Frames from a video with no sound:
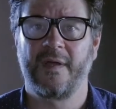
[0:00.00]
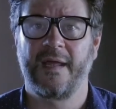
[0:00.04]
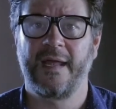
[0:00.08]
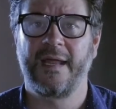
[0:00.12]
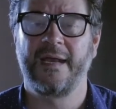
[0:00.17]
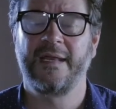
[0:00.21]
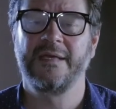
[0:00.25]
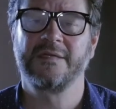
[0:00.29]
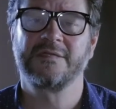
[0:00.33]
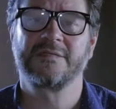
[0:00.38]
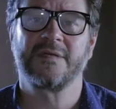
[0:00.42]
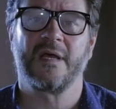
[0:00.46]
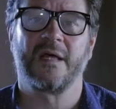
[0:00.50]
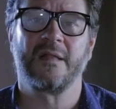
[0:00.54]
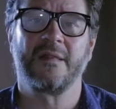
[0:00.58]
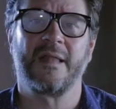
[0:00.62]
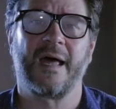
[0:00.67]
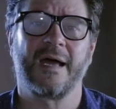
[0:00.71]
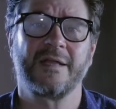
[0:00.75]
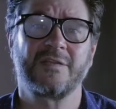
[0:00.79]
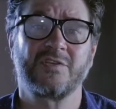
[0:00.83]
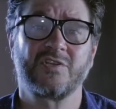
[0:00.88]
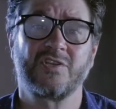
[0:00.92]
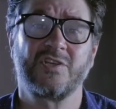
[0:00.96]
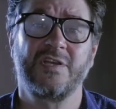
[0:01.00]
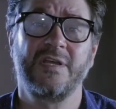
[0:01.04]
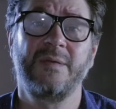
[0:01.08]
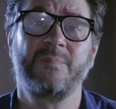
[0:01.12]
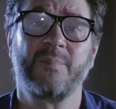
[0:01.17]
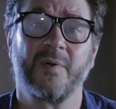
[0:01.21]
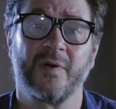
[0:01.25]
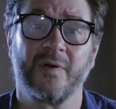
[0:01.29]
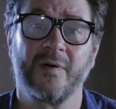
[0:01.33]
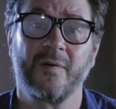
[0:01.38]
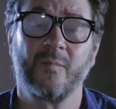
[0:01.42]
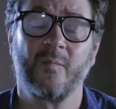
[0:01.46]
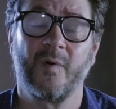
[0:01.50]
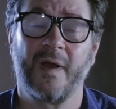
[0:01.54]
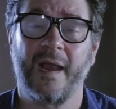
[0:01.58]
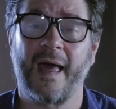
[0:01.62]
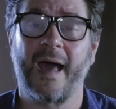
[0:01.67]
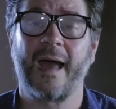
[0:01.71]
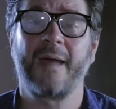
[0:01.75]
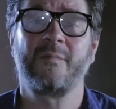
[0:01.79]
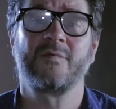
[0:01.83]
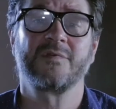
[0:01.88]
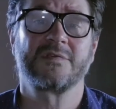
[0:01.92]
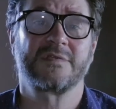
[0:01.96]
It is a lot cheaper. When
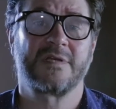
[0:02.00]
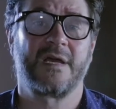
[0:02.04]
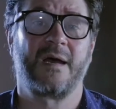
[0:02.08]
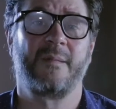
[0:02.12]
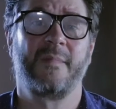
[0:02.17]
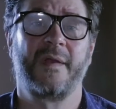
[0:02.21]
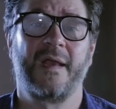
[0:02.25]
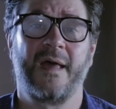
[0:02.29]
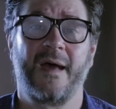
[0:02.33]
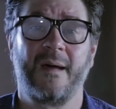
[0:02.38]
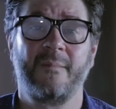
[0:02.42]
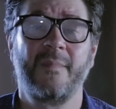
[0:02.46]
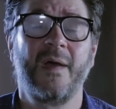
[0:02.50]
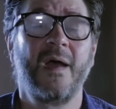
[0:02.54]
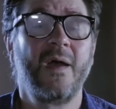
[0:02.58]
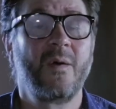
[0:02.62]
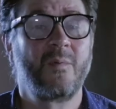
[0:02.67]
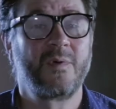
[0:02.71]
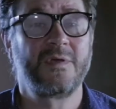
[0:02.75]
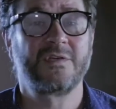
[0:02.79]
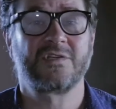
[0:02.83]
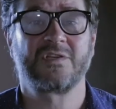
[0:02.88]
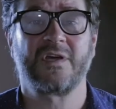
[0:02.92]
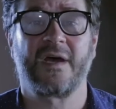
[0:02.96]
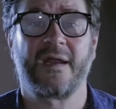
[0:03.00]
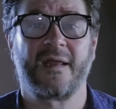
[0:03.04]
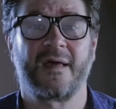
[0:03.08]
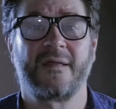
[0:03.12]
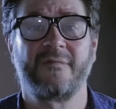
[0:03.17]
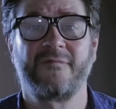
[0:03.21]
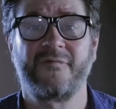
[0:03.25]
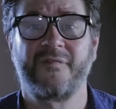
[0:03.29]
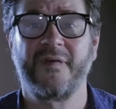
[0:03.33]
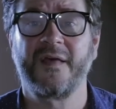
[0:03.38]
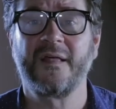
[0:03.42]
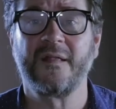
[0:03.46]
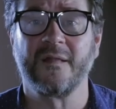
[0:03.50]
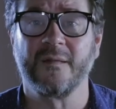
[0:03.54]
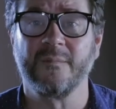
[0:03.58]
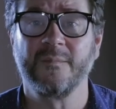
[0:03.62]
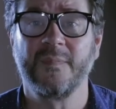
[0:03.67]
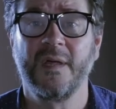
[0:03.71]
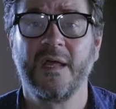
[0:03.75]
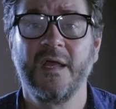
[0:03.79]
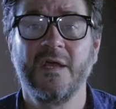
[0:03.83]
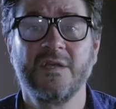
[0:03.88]
I was coming up, we shot on film.